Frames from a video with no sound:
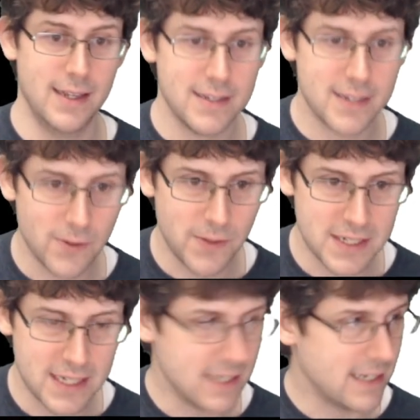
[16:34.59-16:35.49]
So
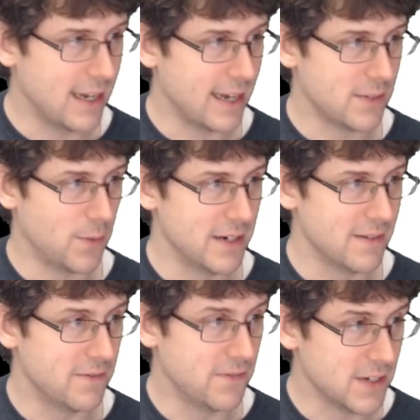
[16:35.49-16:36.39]
this is
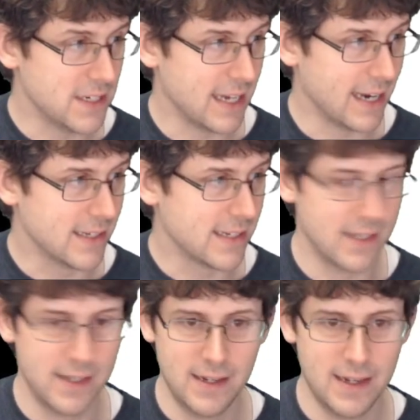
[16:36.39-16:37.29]
x1, first x.
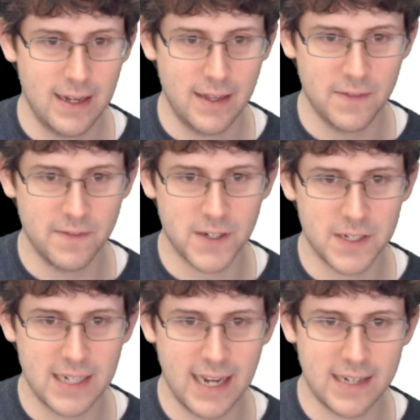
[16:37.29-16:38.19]
The
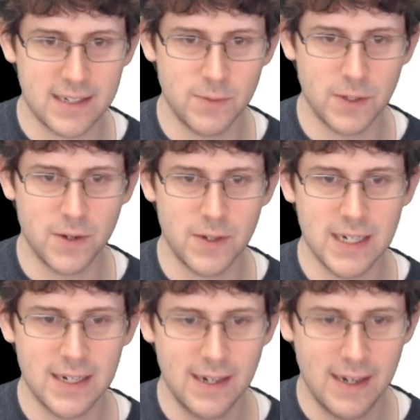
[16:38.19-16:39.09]
first x will go
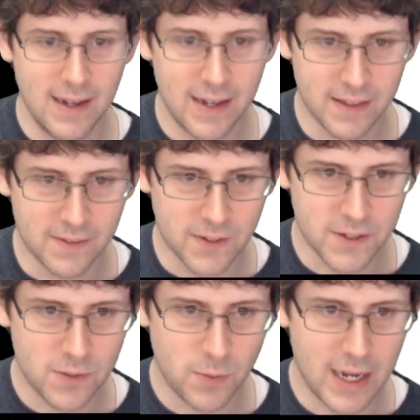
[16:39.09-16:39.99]
here, and the
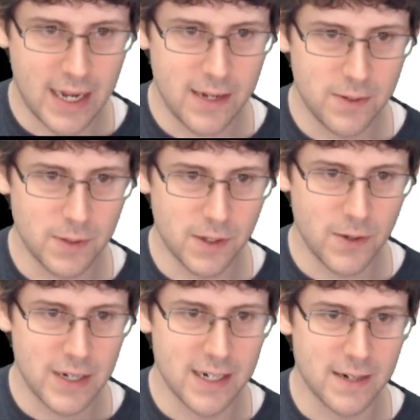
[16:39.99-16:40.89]
first y will go
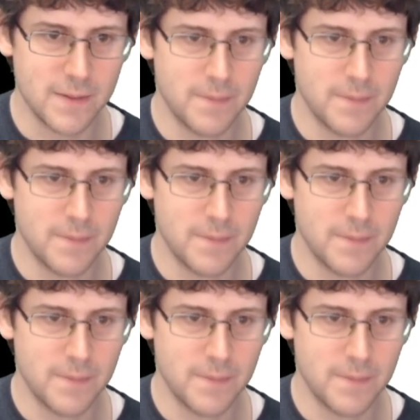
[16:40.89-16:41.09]
here.